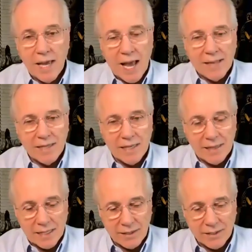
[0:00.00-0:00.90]
And the,
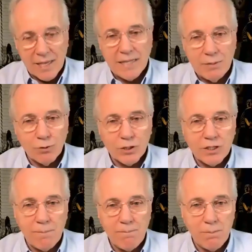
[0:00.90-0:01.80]
the thing that will
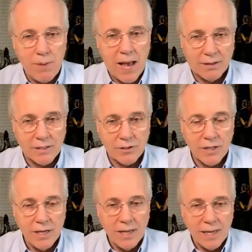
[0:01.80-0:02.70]
tip the balance
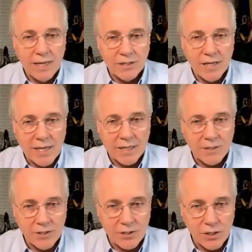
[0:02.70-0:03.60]
is a
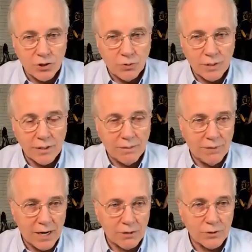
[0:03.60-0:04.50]
constituent of
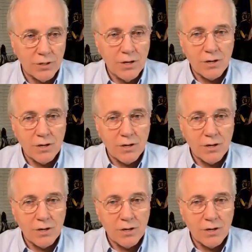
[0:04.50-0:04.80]
theirs,